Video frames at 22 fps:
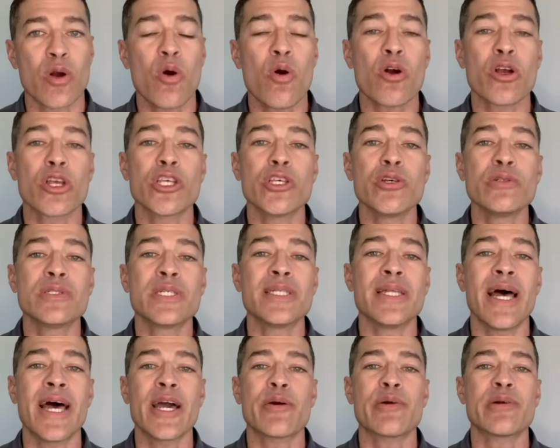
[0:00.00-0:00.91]
or using
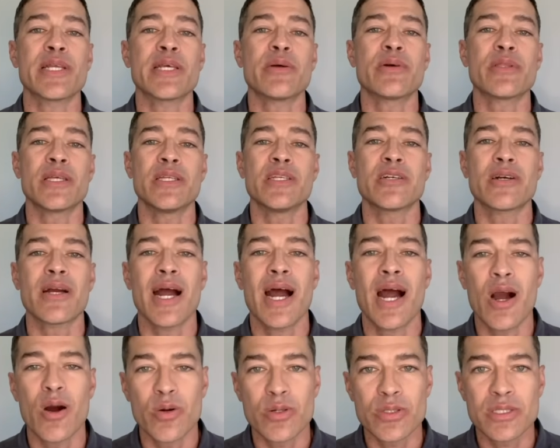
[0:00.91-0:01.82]
the equity within your
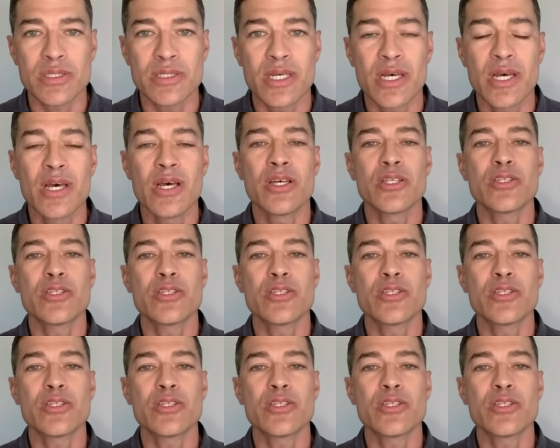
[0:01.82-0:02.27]
house